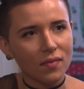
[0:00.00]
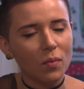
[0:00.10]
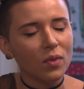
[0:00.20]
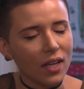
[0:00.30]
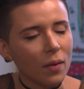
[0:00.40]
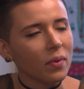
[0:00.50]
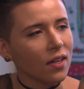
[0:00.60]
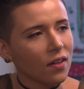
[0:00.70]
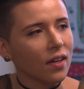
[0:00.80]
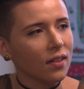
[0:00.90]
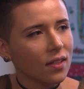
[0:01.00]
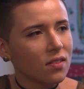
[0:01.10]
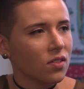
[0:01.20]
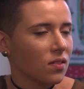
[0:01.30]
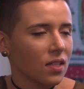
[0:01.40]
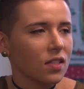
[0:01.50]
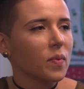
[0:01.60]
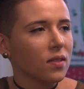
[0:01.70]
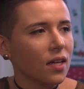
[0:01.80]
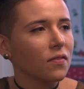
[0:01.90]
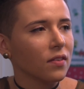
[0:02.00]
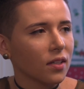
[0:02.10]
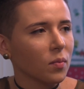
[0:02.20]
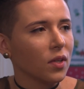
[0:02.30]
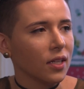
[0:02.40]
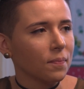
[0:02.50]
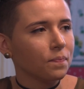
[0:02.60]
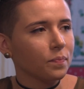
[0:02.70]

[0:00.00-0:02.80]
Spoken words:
I'm really happy to hear that. It's been tough in the community.